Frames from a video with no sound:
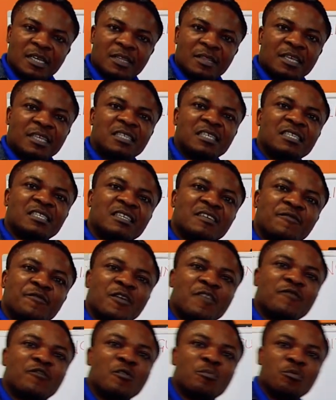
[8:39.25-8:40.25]
This is
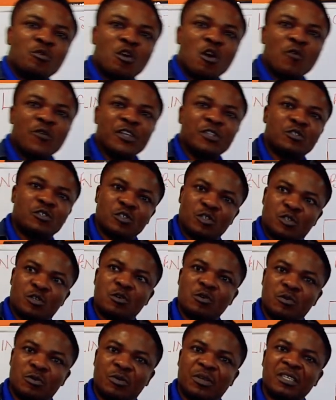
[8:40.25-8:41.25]
different from going to
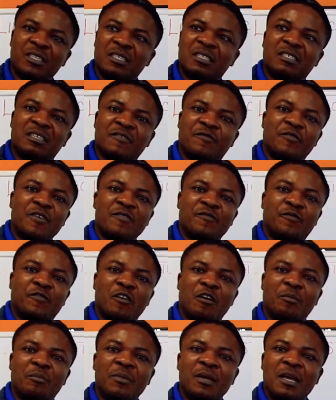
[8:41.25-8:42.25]
school. This is different
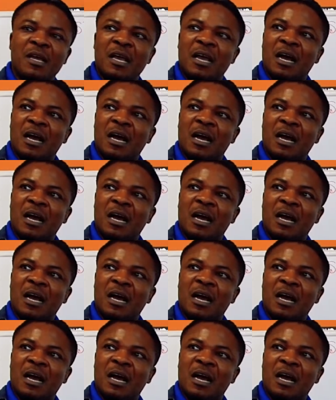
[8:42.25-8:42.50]
from